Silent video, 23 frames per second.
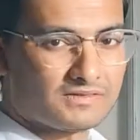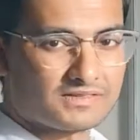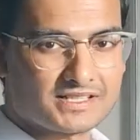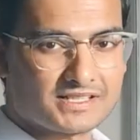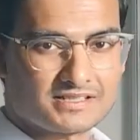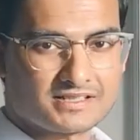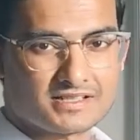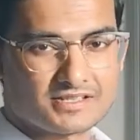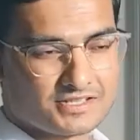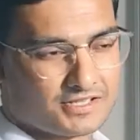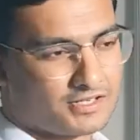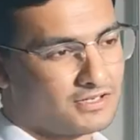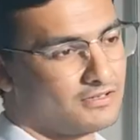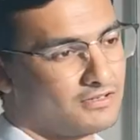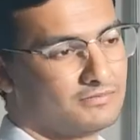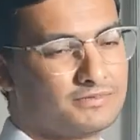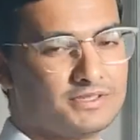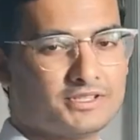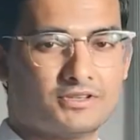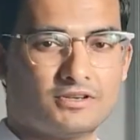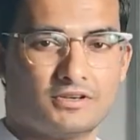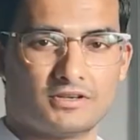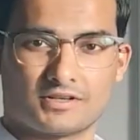it, you know,
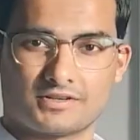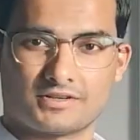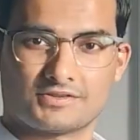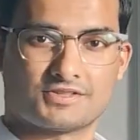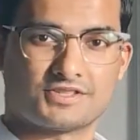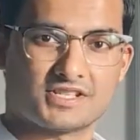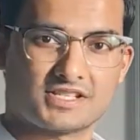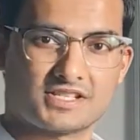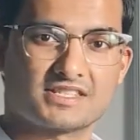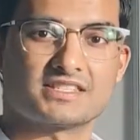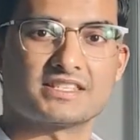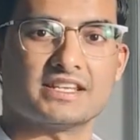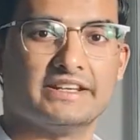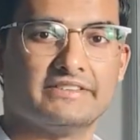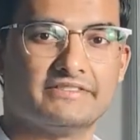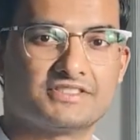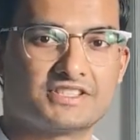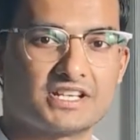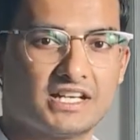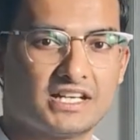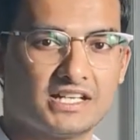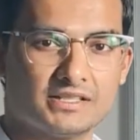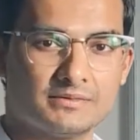in order to just save
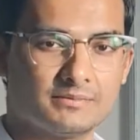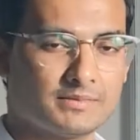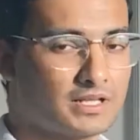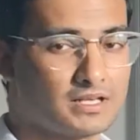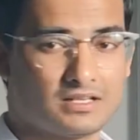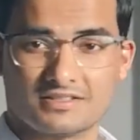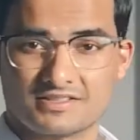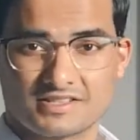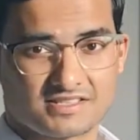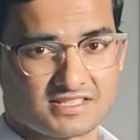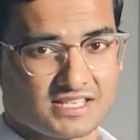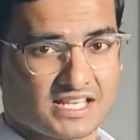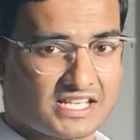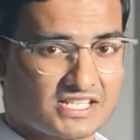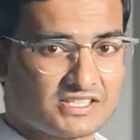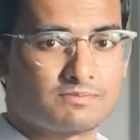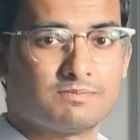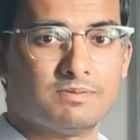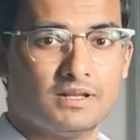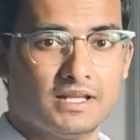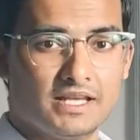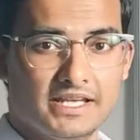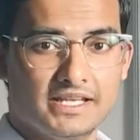time, and I'll just
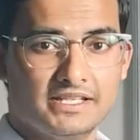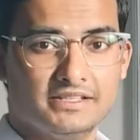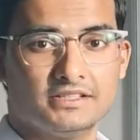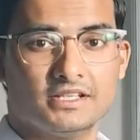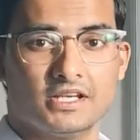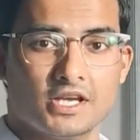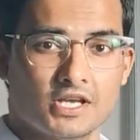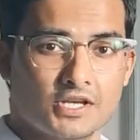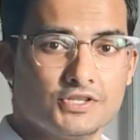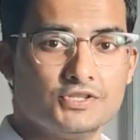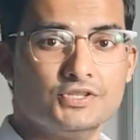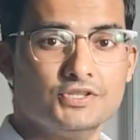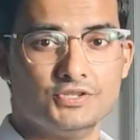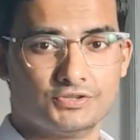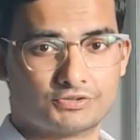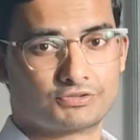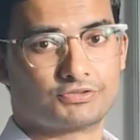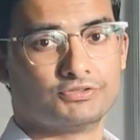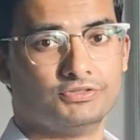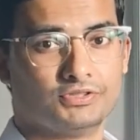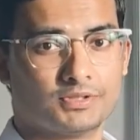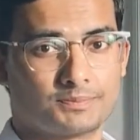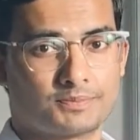explain you
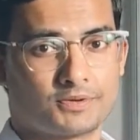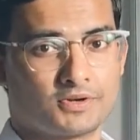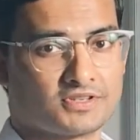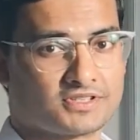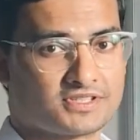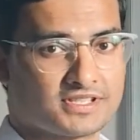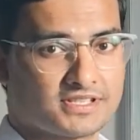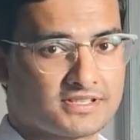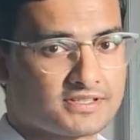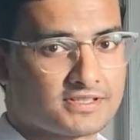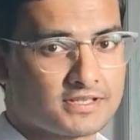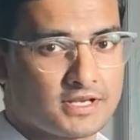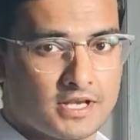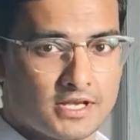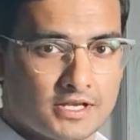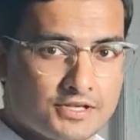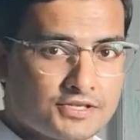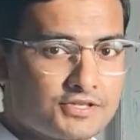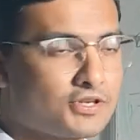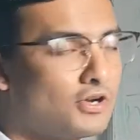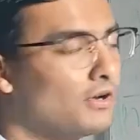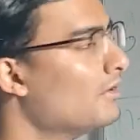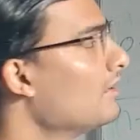through the process.
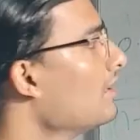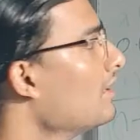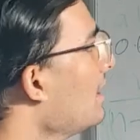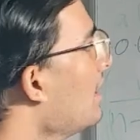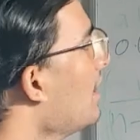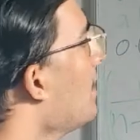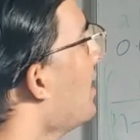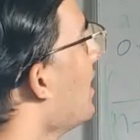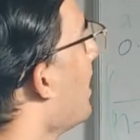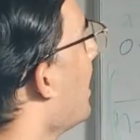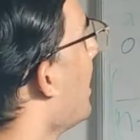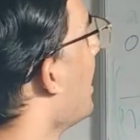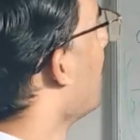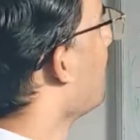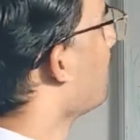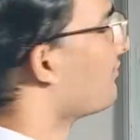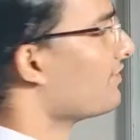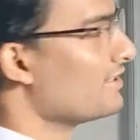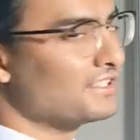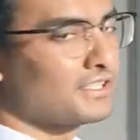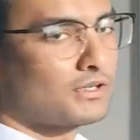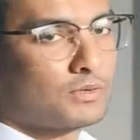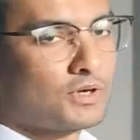So
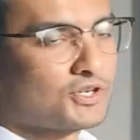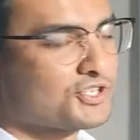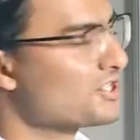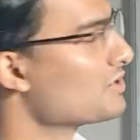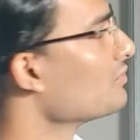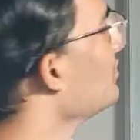read the question